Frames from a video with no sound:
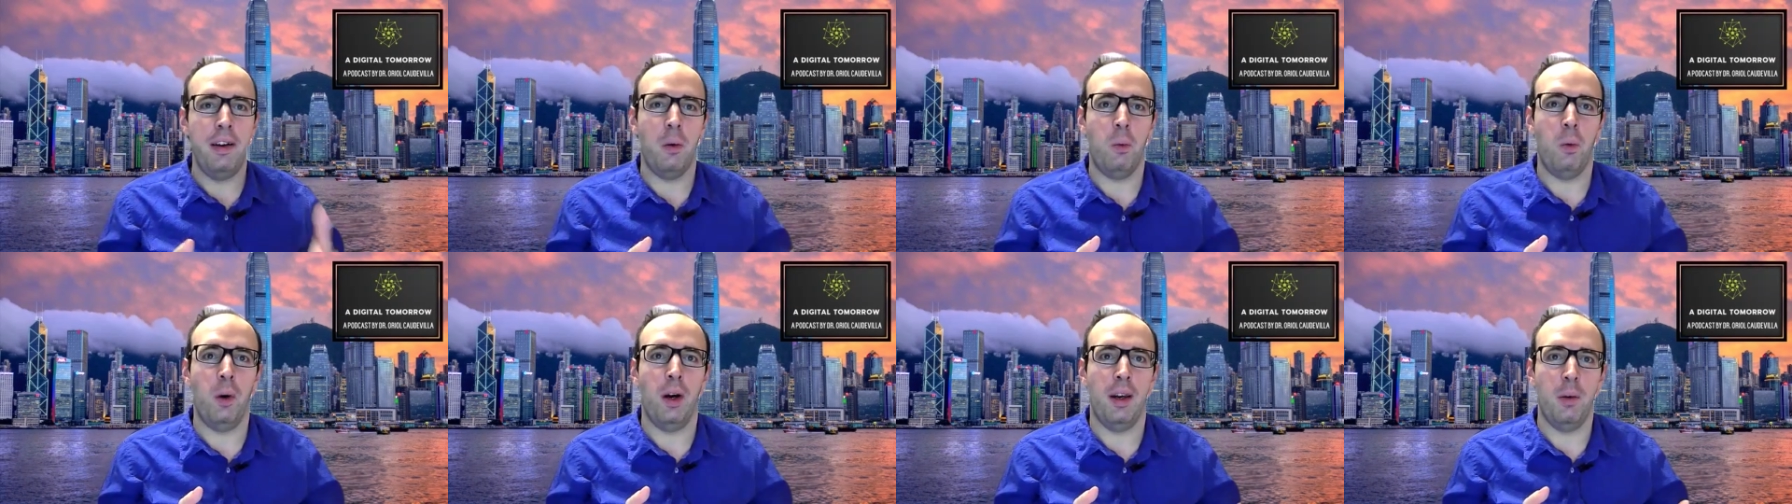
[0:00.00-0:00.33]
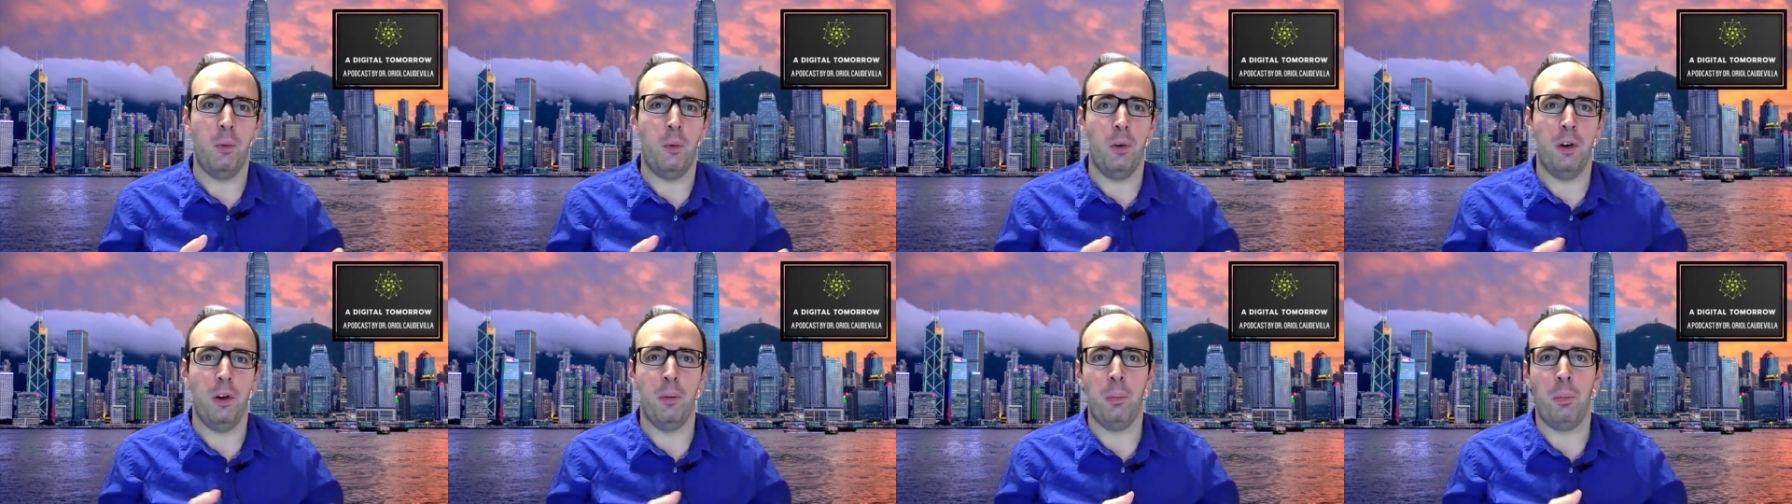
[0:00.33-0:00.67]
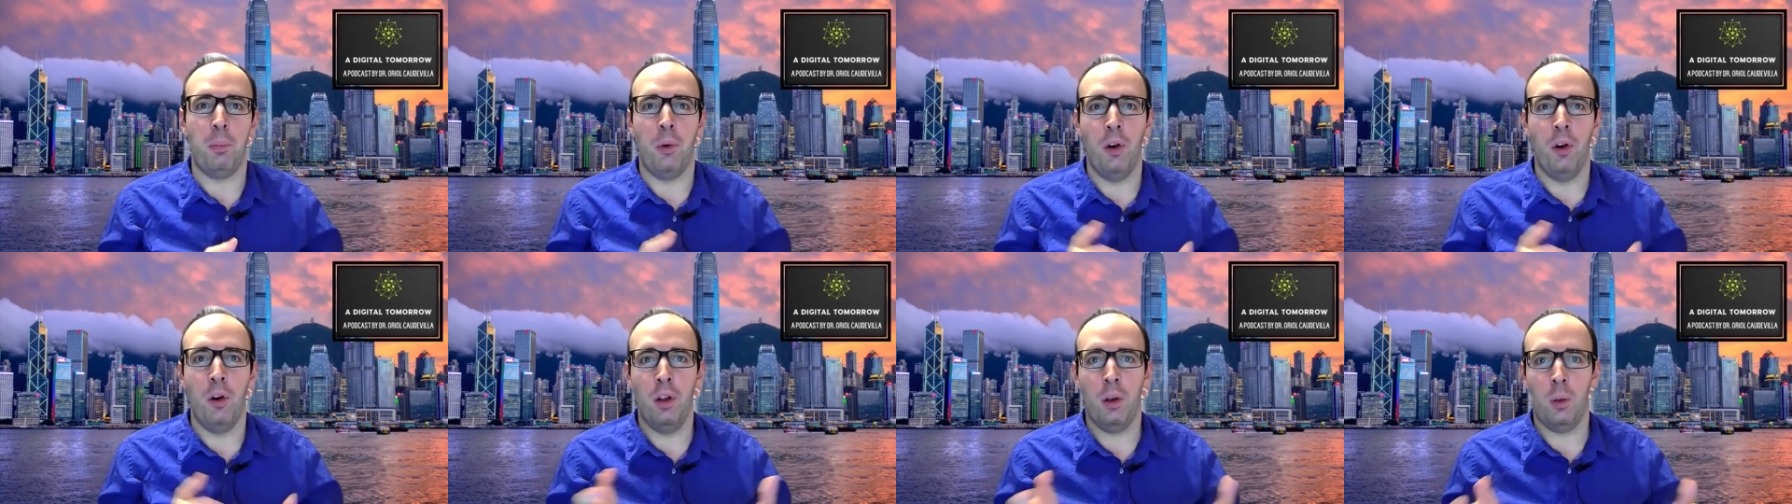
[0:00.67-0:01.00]
one one
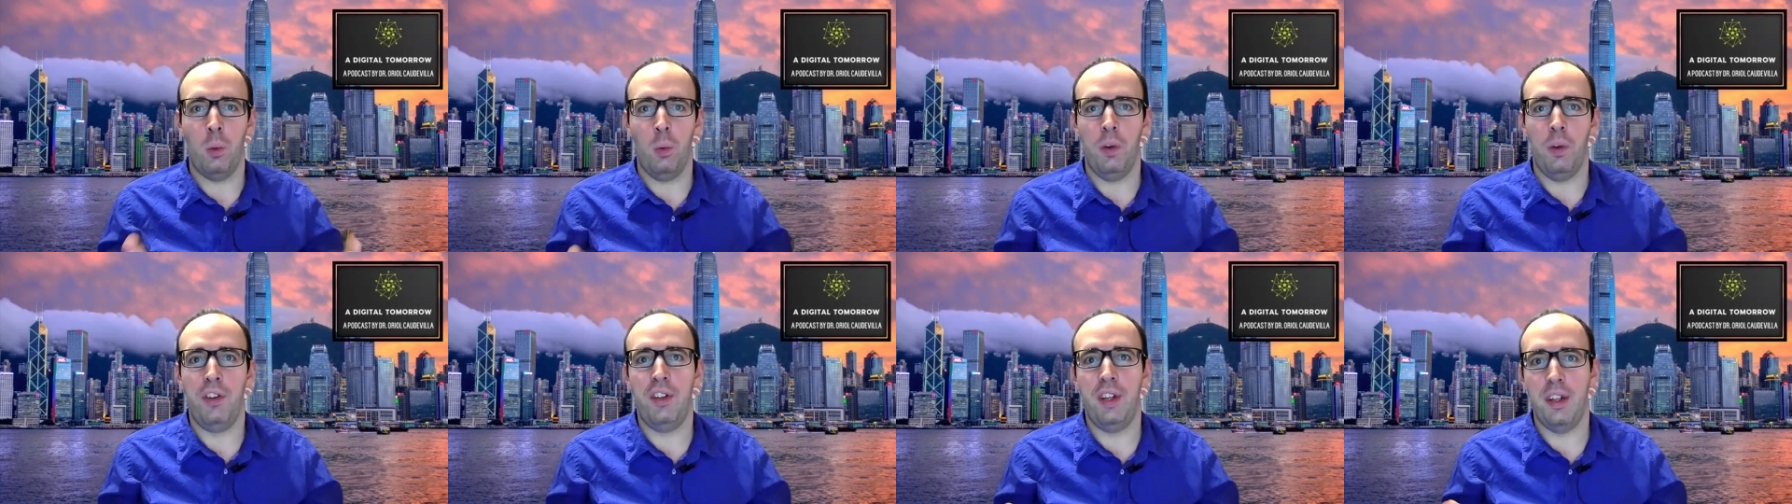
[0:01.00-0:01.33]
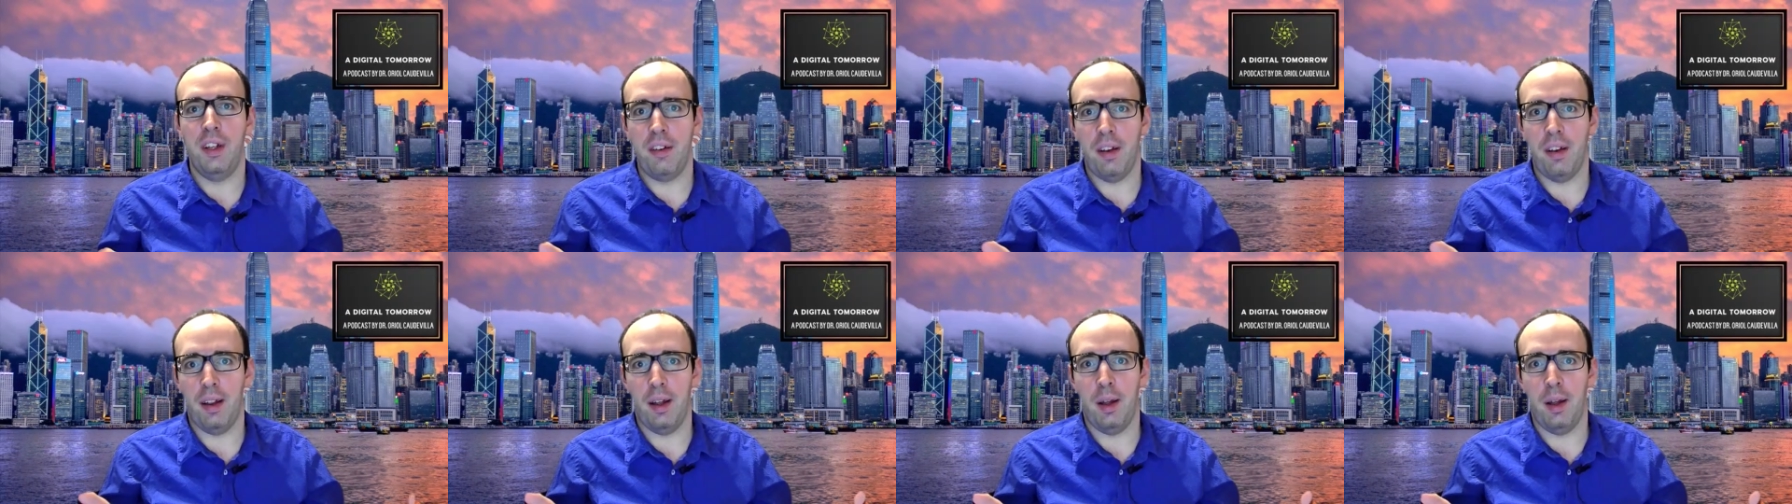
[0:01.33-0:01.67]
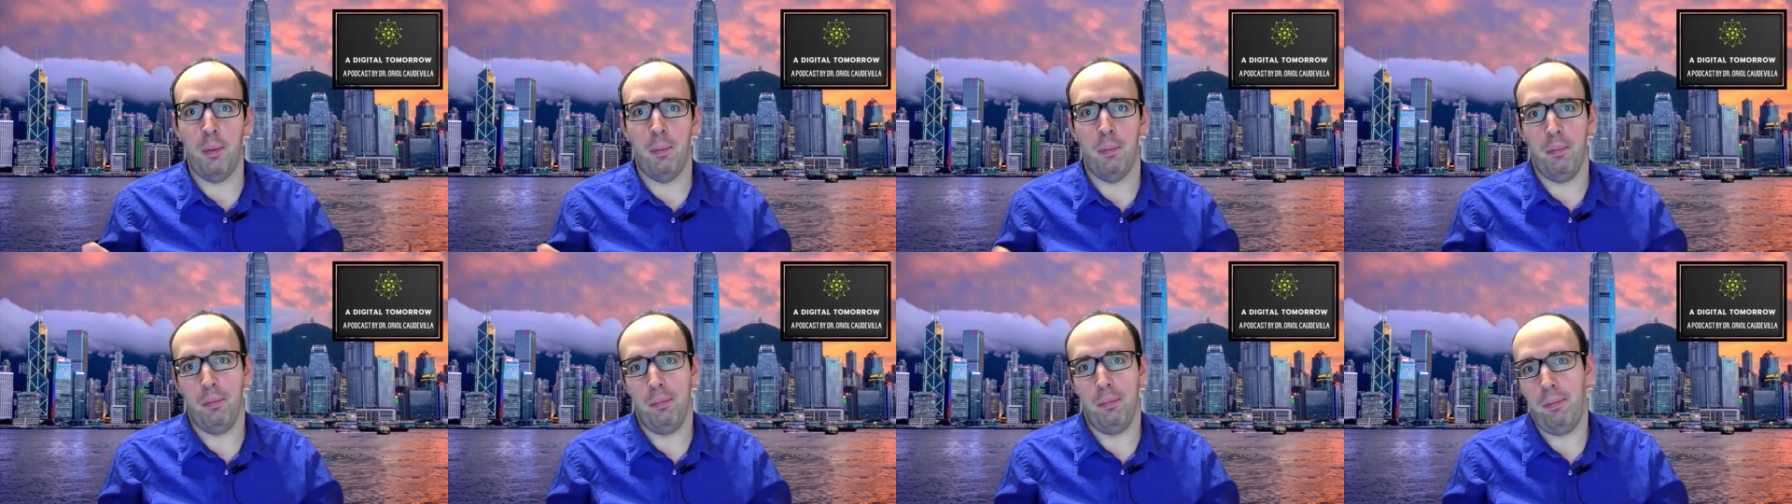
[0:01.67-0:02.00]
product which is
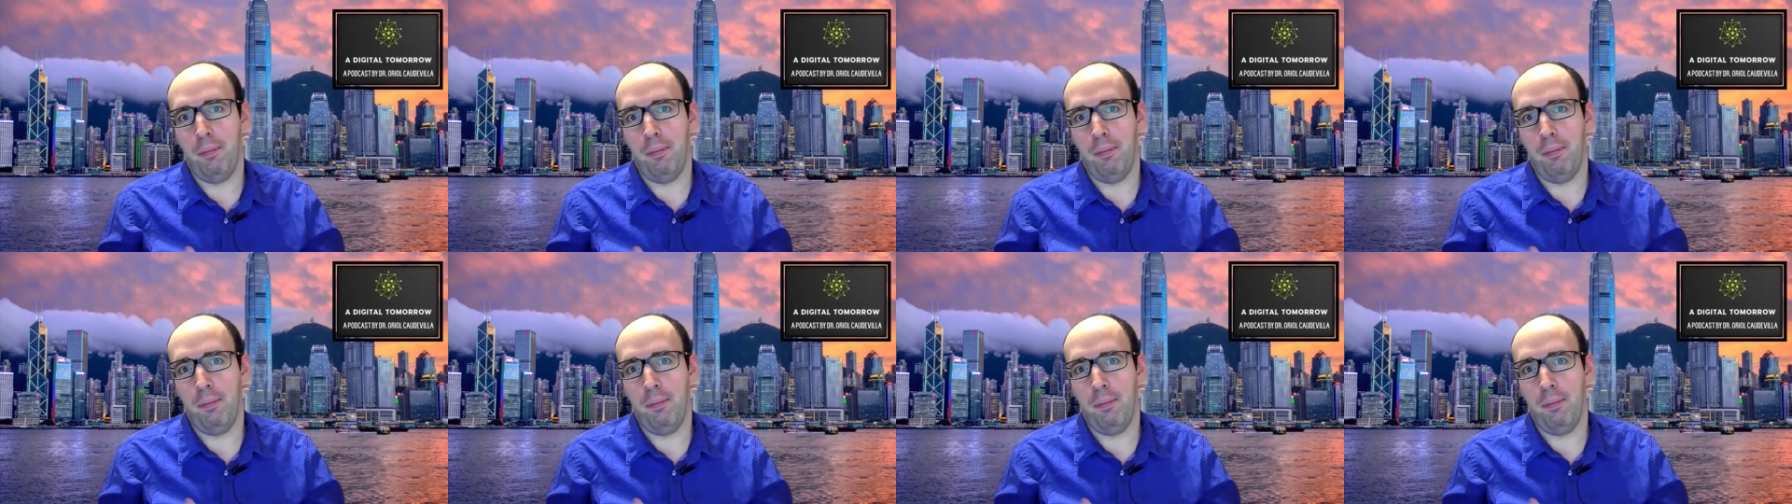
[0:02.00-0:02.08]
um,